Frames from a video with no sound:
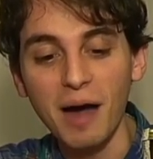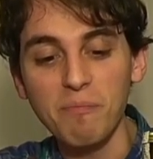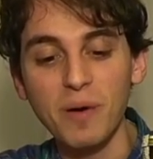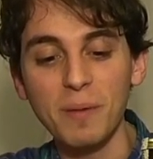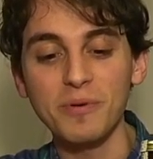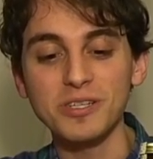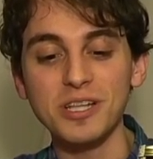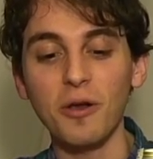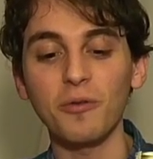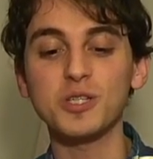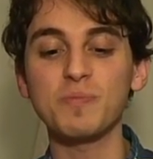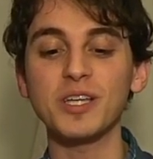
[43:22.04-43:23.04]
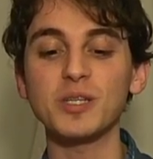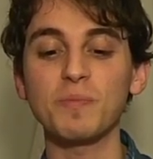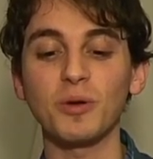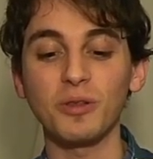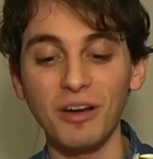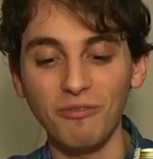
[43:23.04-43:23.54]
hot peppers not only spice
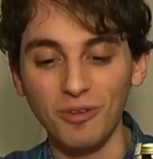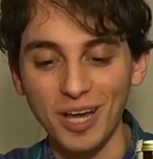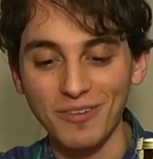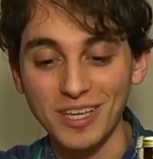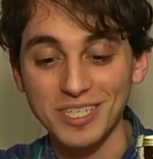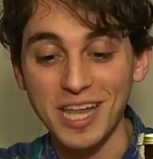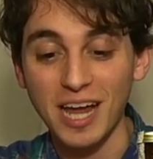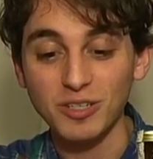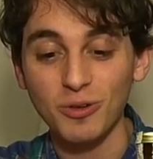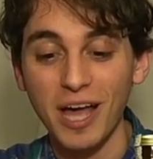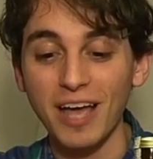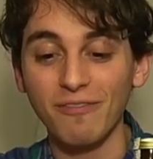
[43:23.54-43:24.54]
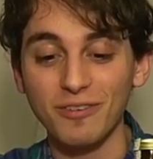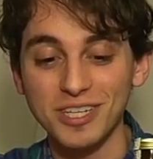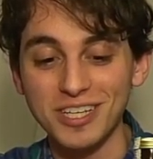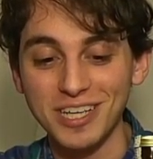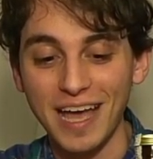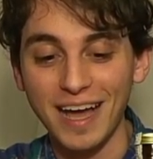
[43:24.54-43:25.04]
up your love life as natural
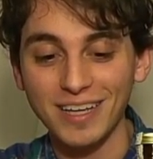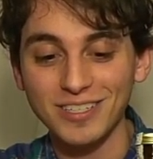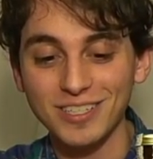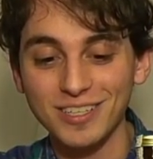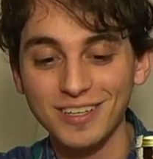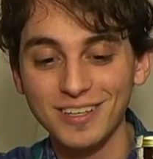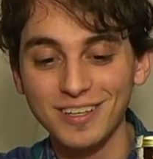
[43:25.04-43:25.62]
aphrodisiacs,